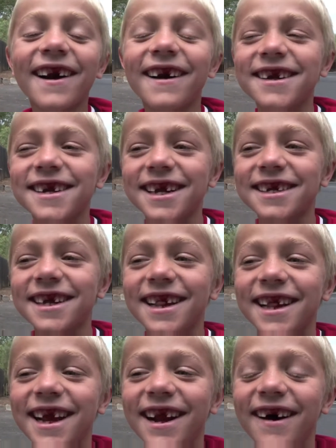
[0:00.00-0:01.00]
hurt just a
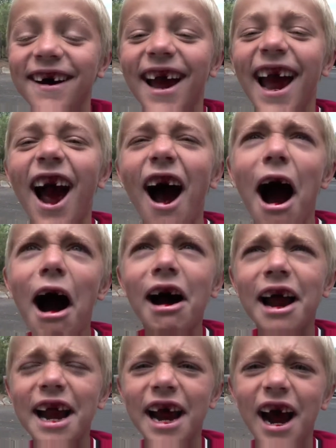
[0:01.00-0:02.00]
little bit.
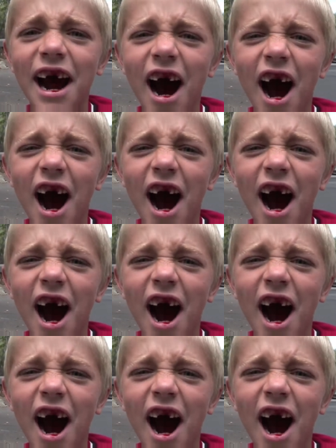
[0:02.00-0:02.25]
Yeah.